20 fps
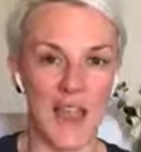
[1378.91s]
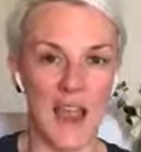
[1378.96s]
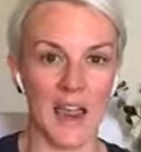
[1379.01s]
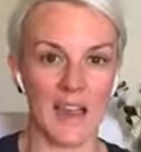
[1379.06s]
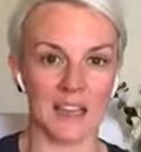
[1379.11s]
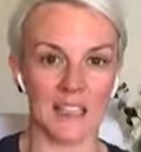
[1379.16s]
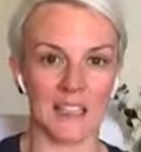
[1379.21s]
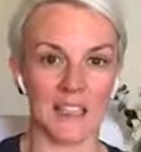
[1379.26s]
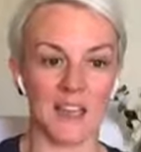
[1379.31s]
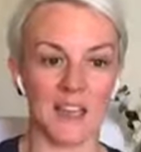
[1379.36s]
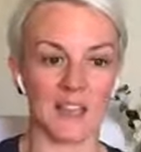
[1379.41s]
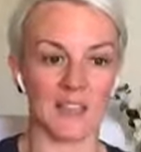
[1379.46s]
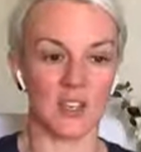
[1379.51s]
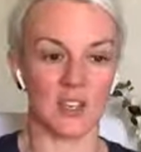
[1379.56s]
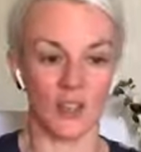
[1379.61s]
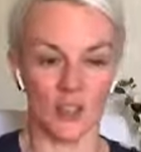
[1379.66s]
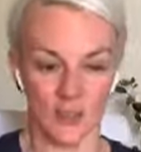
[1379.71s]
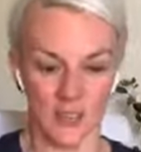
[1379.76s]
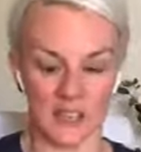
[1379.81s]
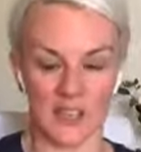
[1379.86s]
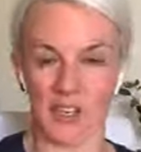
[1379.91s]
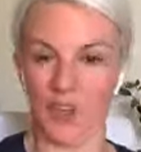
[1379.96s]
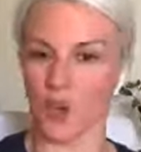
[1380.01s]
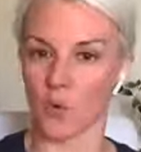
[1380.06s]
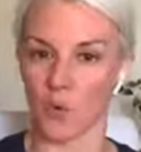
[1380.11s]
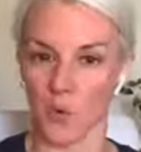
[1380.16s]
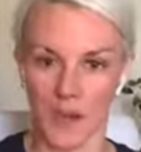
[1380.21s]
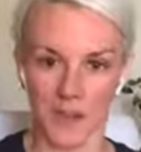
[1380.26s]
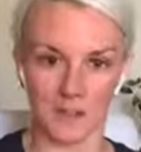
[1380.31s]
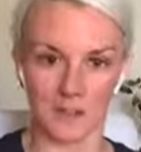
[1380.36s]
access your
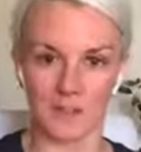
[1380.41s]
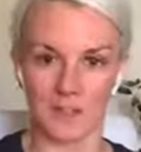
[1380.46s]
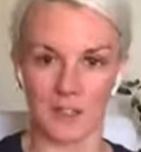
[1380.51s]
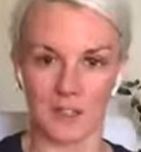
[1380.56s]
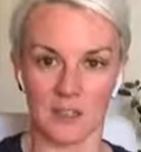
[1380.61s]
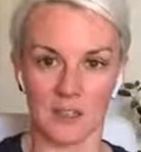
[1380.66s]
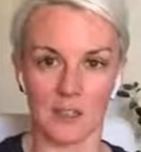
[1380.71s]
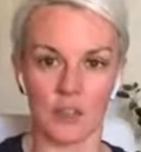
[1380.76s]
second wind.